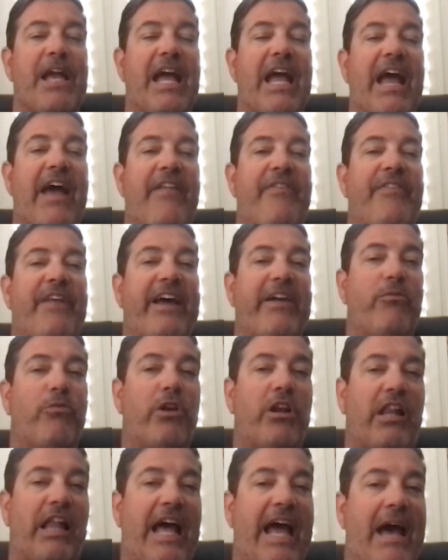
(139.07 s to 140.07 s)
And then
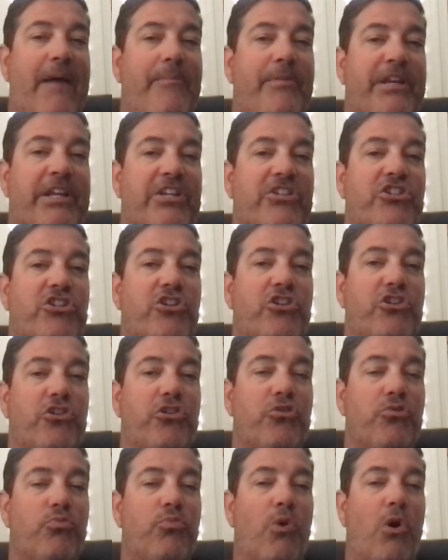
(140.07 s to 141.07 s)
what'll happen is
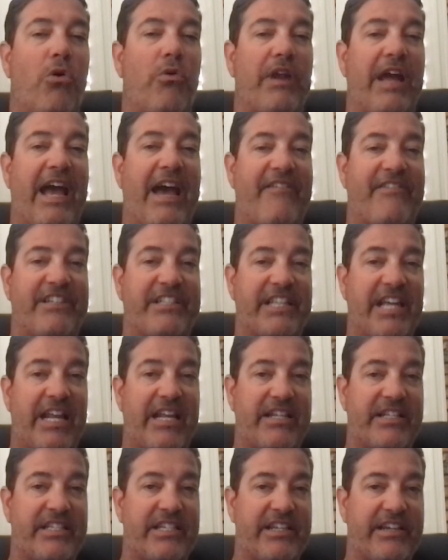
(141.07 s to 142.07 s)
you won't have a
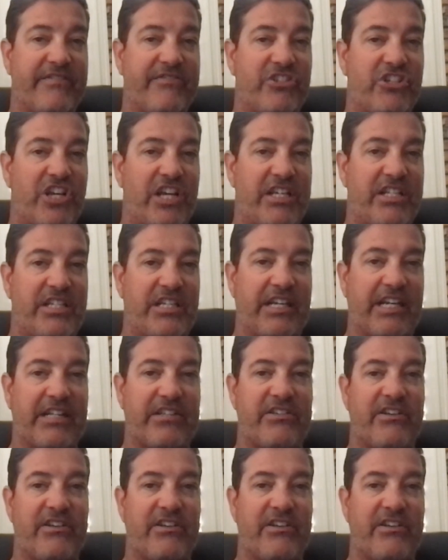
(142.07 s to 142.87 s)
tendency of chasing it.